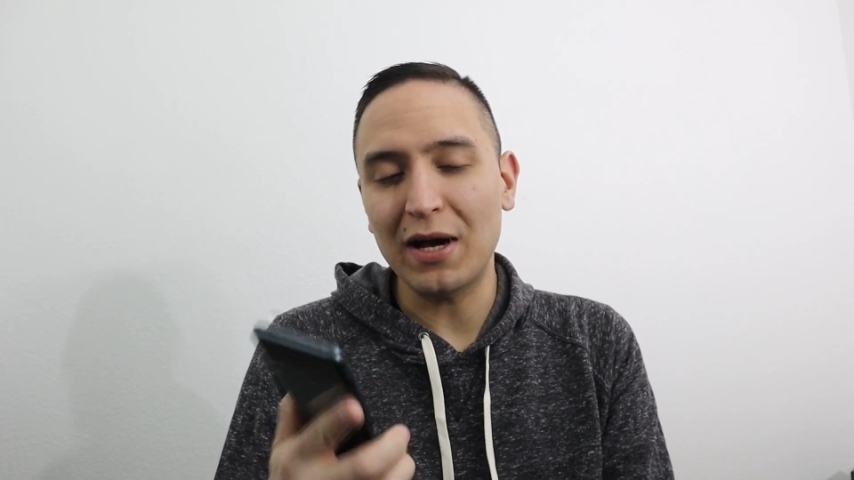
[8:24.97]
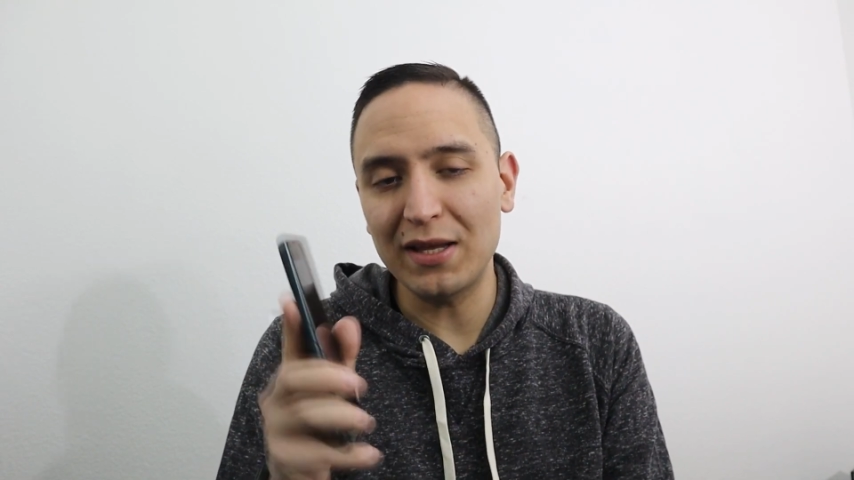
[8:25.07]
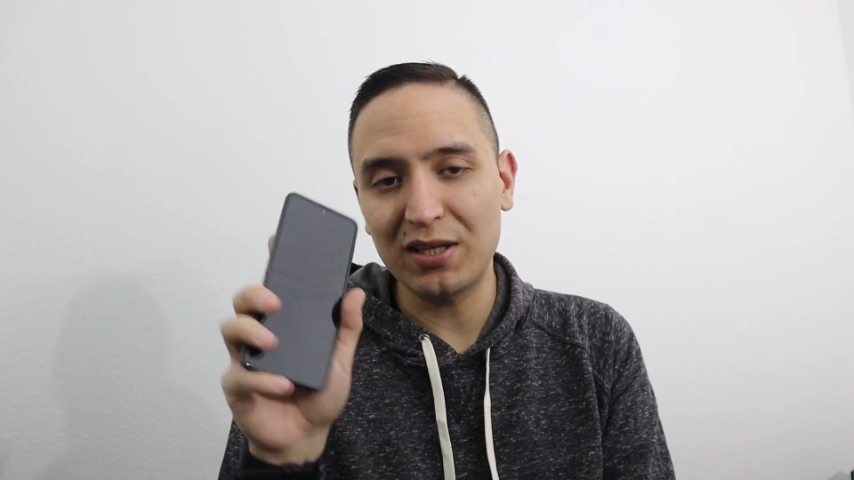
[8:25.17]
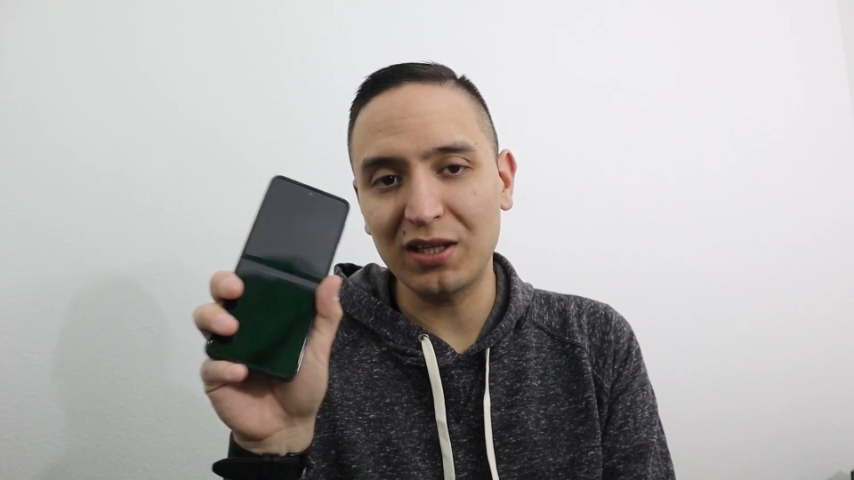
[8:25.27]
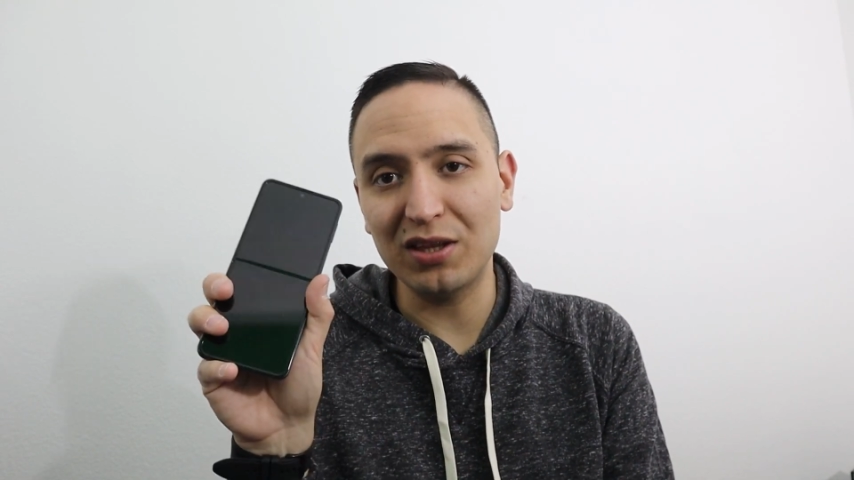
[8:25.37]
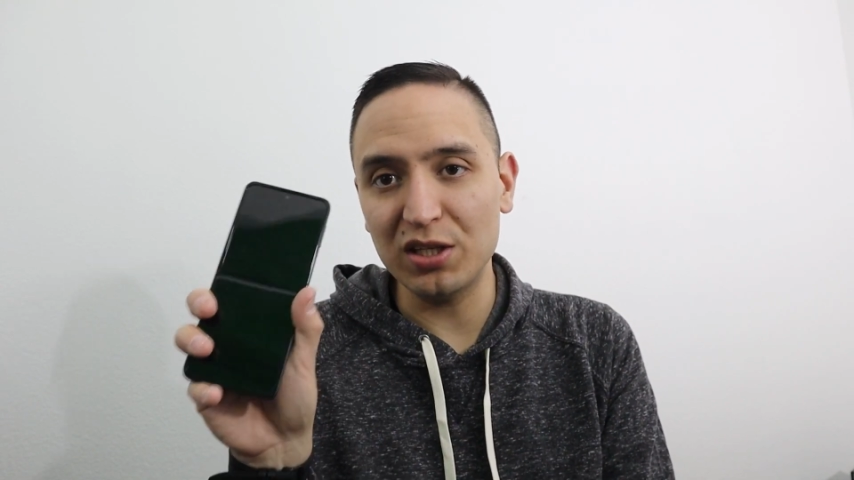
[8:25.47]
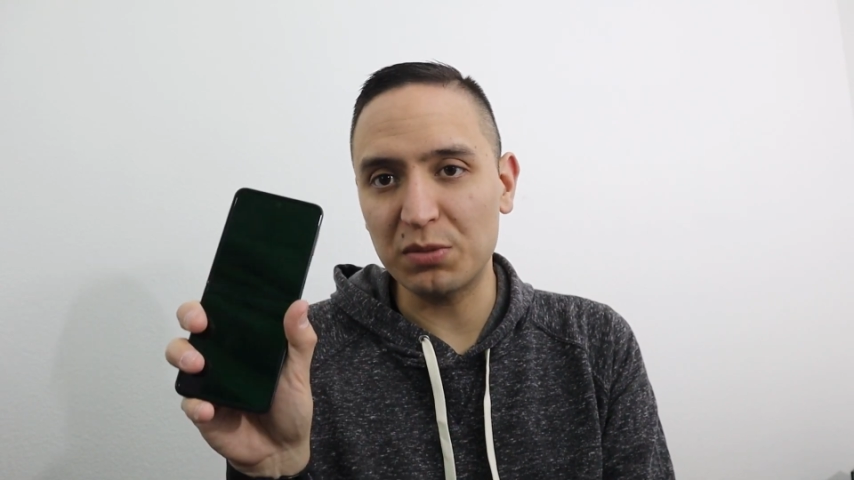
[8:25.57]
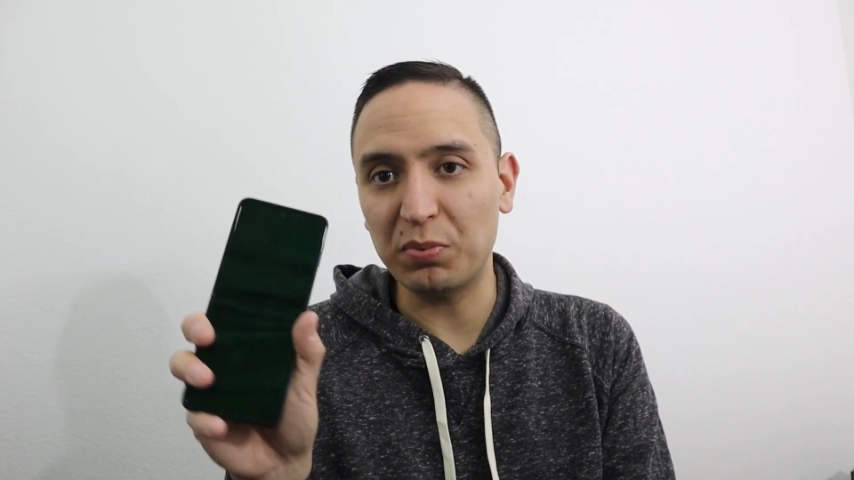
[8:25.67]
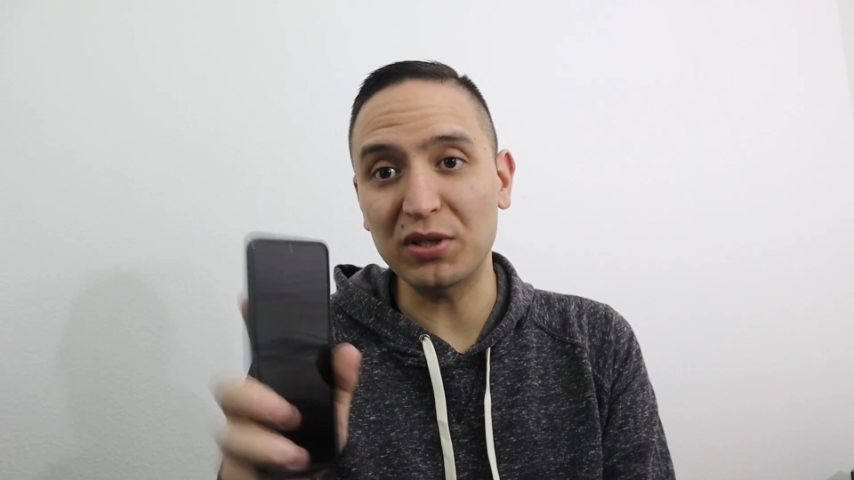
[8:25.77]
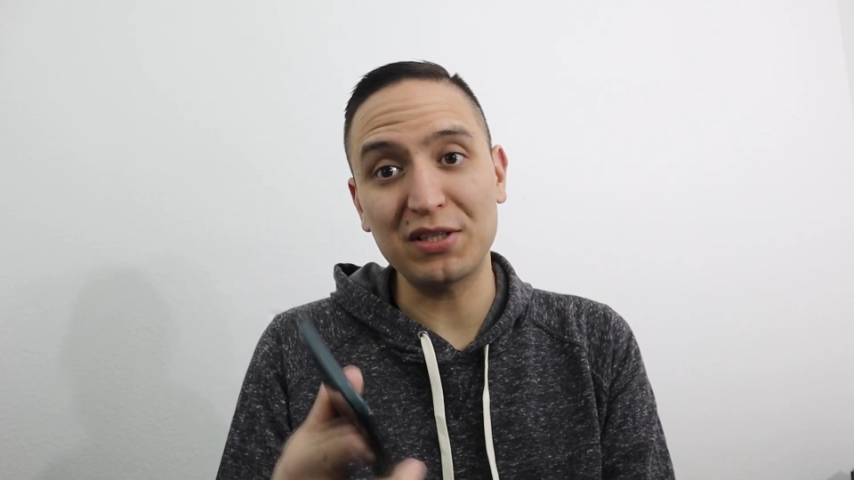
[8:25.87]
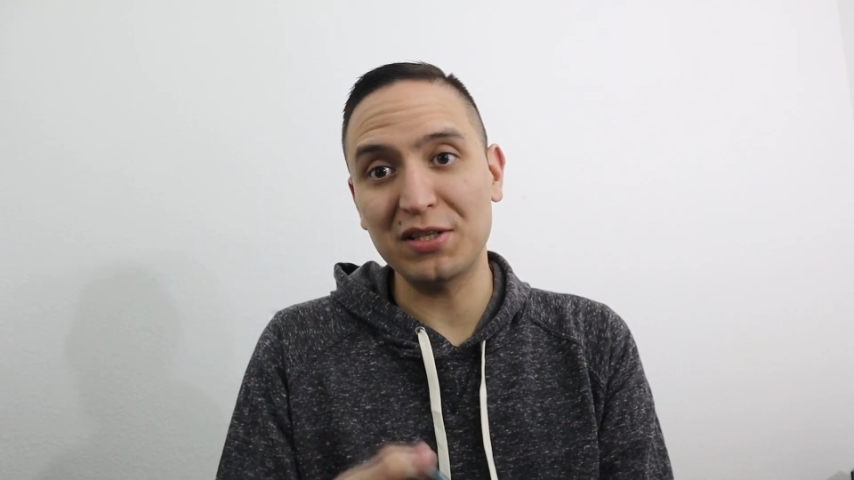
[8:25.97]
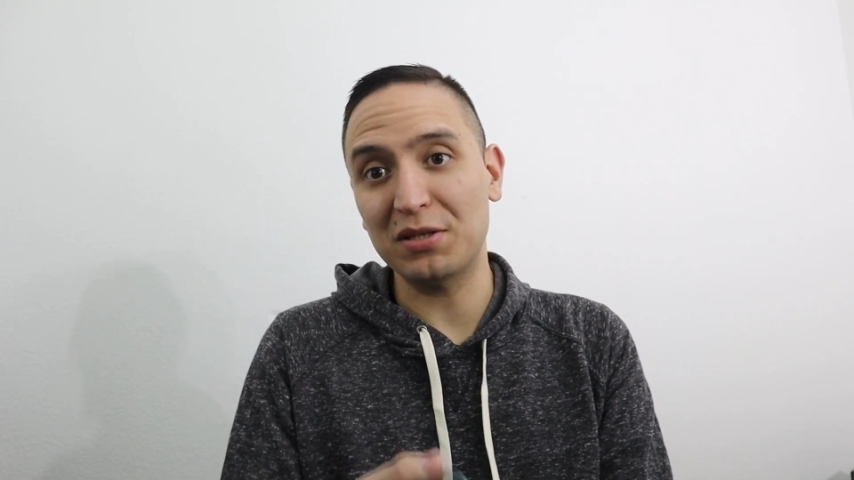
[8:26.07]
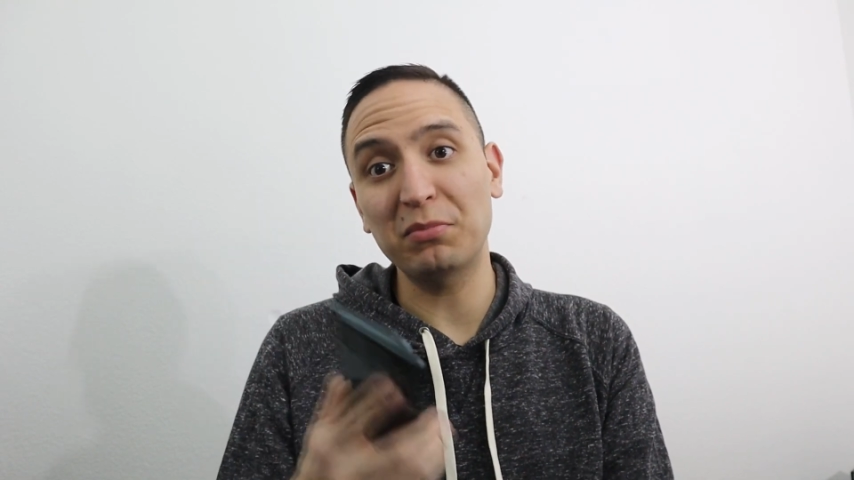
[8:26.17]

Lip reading: I think this puts this